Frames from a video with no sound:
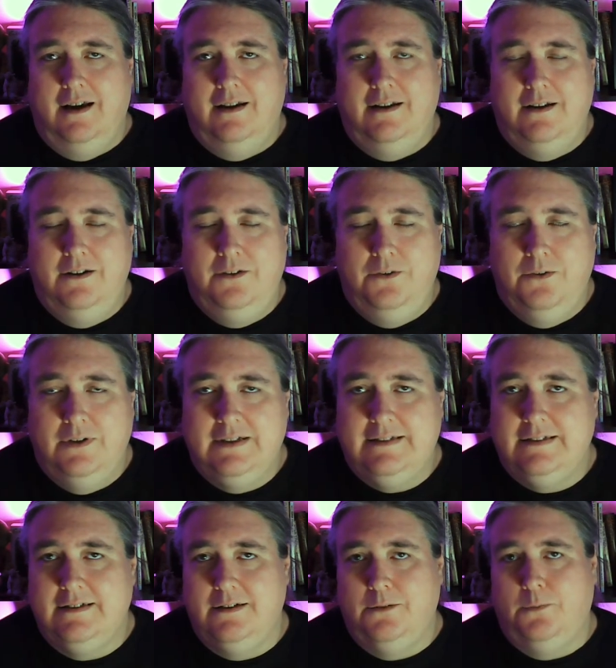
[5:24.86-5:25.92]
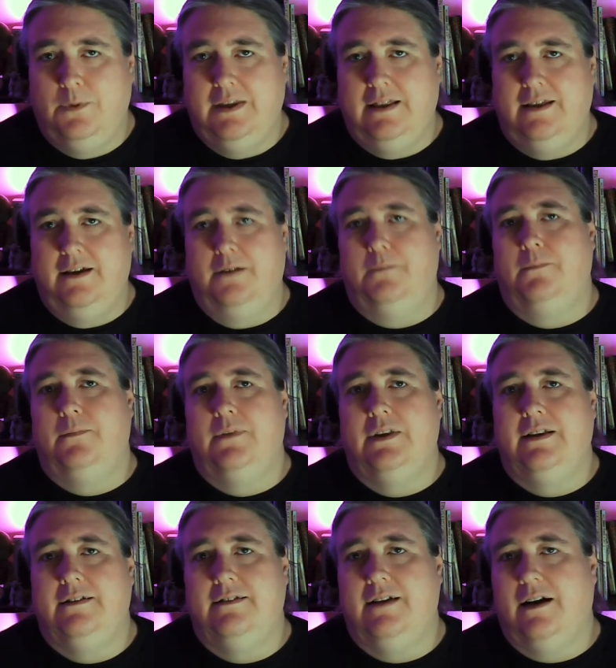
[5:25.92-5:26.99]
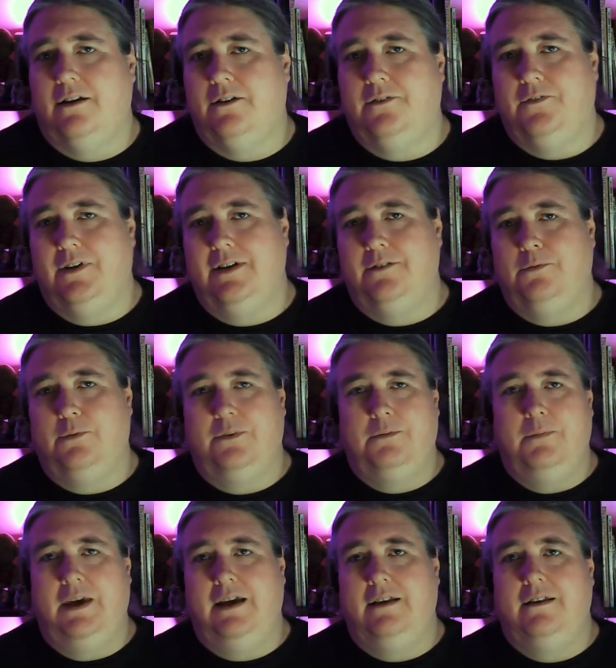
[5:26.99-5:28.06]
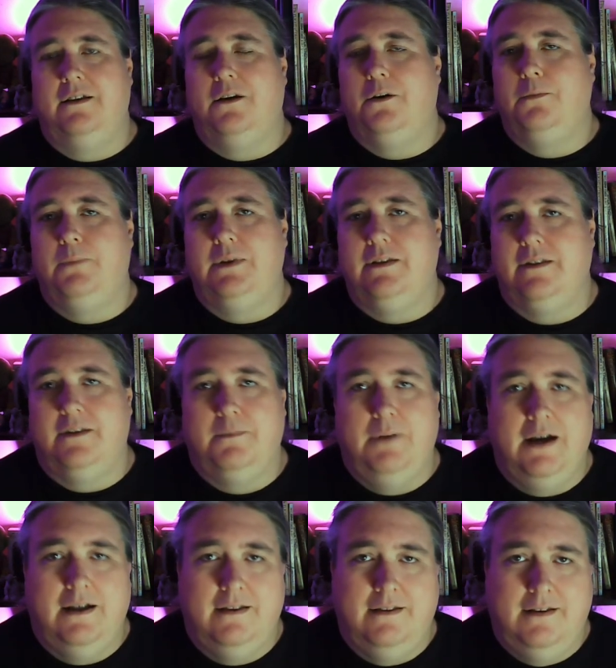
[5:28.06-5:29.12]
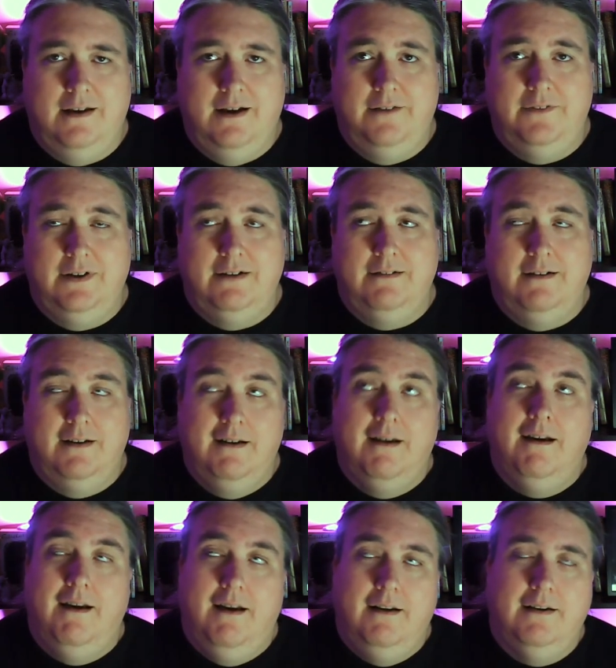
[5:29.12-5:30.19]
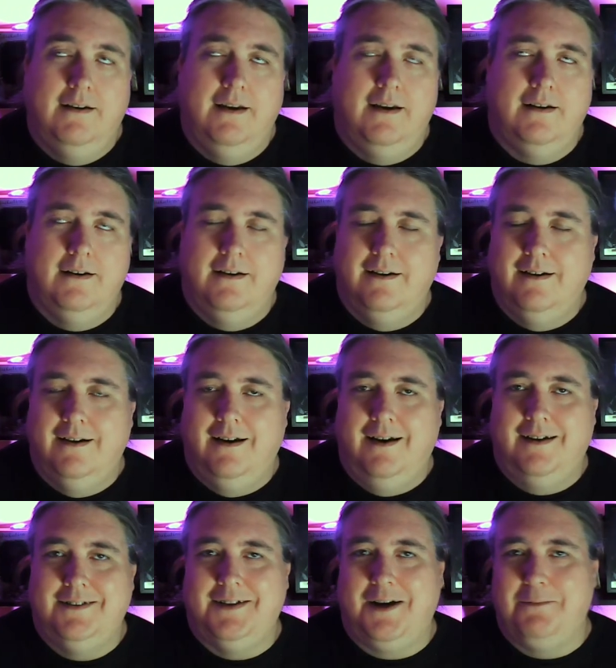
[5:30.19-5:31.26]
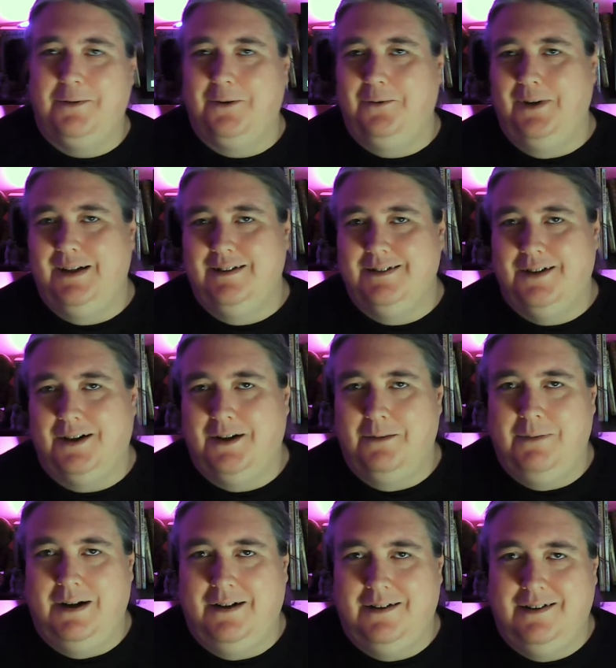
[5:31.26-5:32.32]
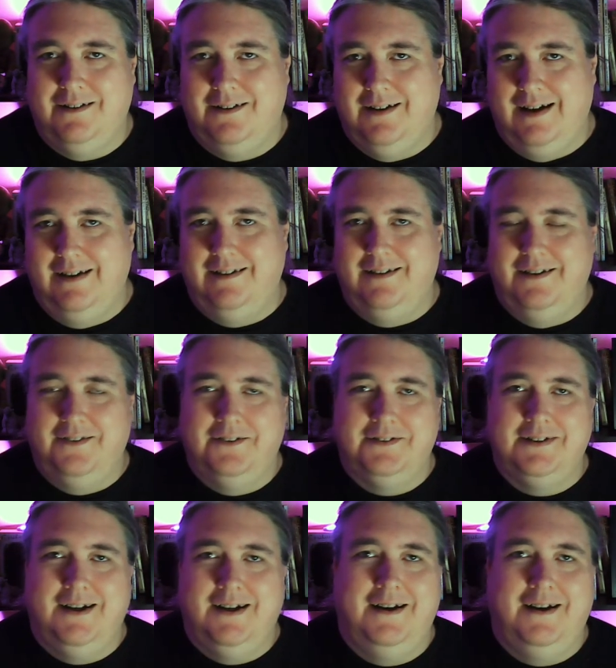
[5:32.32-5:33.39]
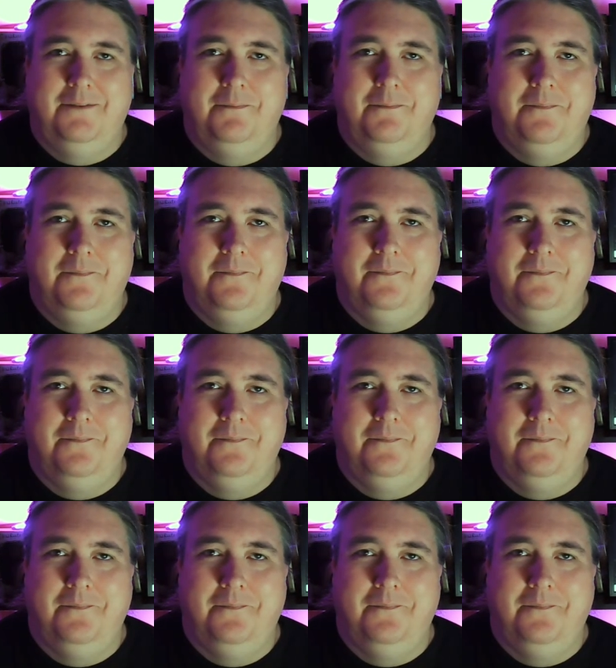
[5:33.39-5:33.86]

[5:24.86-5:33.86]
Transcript: and in unison with him, the sacrifice was made that opened the path to heaven. And again, a topic we can talk about at another time.